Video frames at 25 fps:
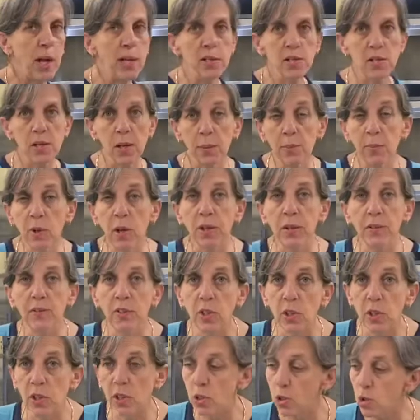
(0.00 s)
so I'm not even
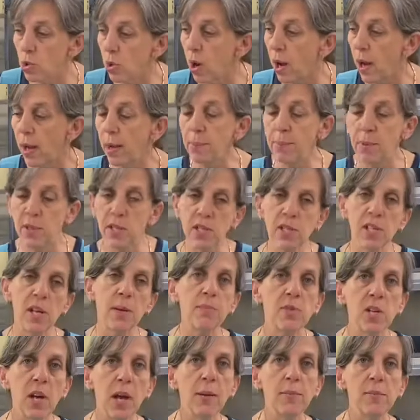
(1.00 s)
going to try, but
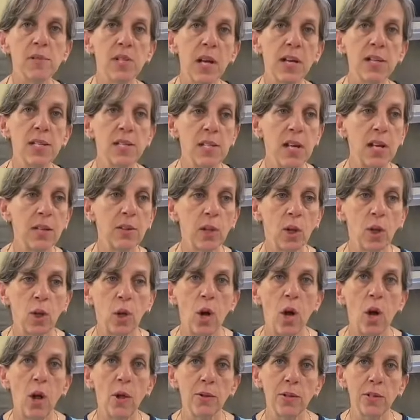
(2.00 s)
sometimes I set the
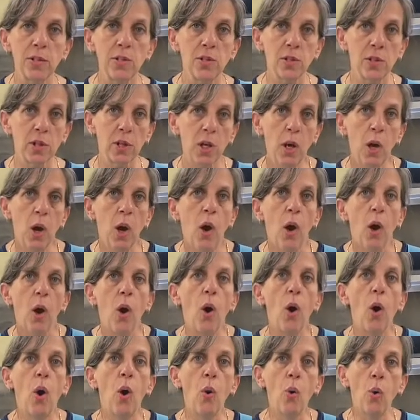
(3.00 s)
colander
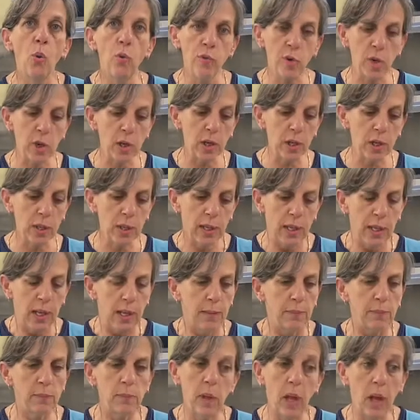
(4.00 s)
over
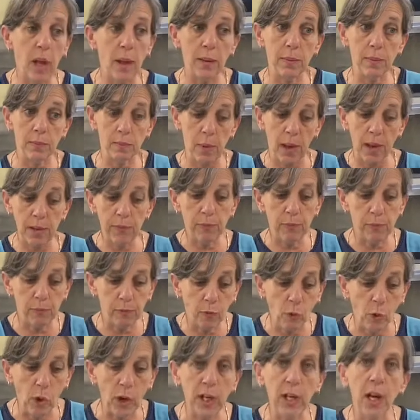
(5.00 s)
my
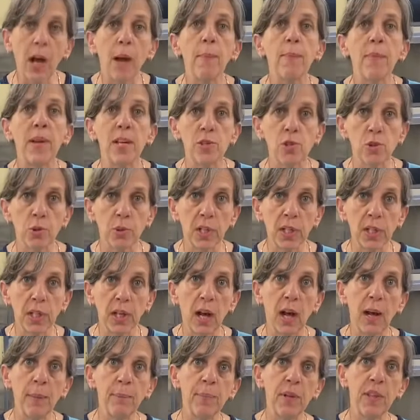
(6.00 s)
4-cup measuring
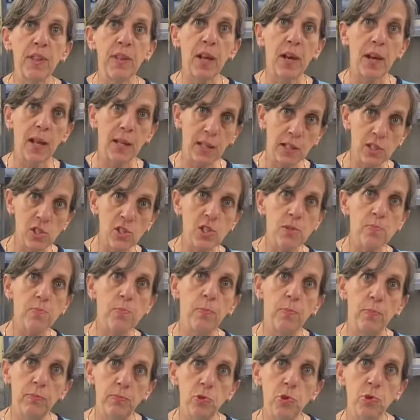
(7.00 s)
cup, and then I can just
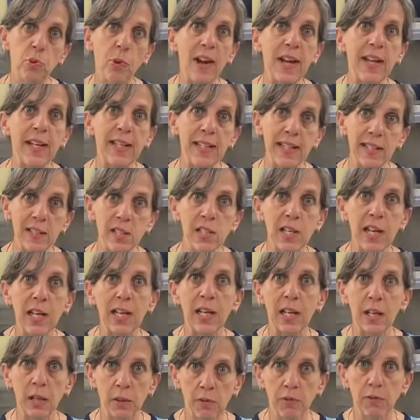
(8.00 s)
drain into
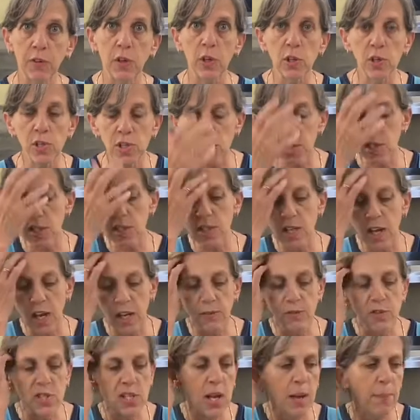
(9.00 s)
it first to
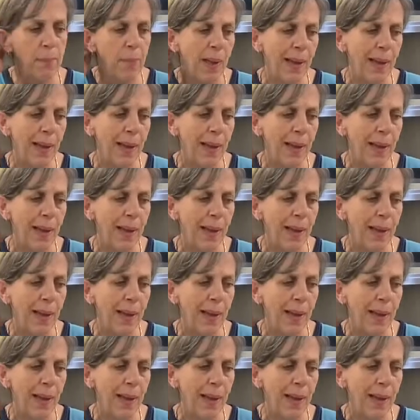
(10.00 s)
save some.